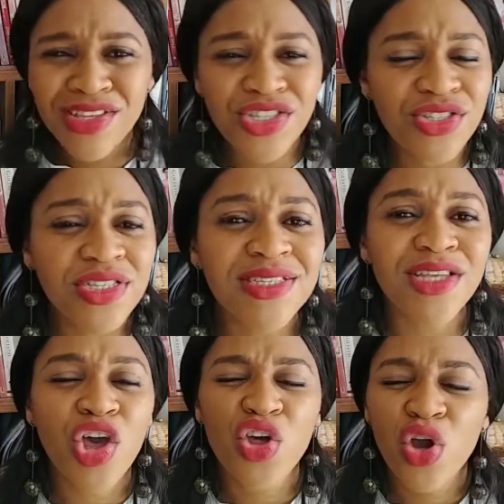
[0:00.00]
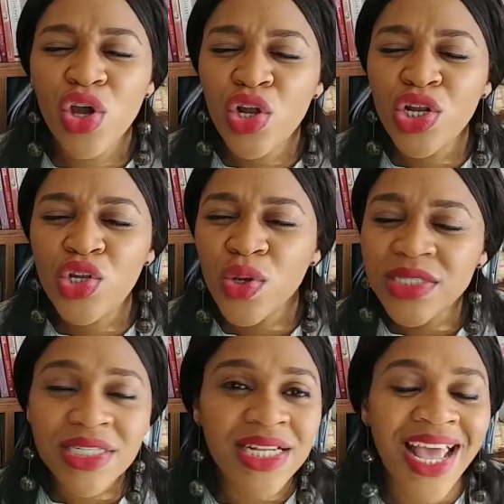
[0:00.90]
Jesus
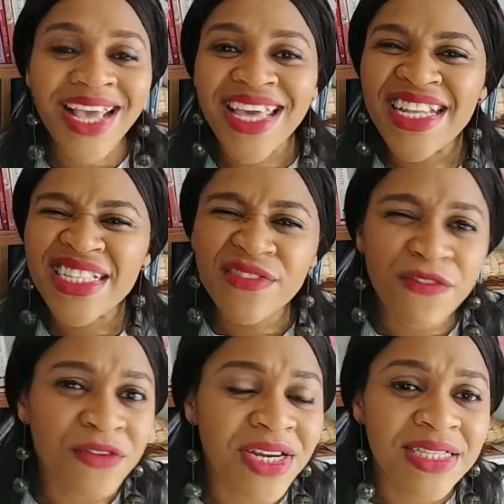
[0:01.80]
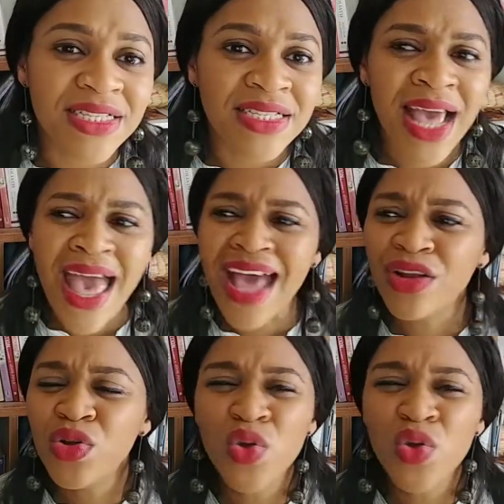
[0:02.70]
doesn't like indifference and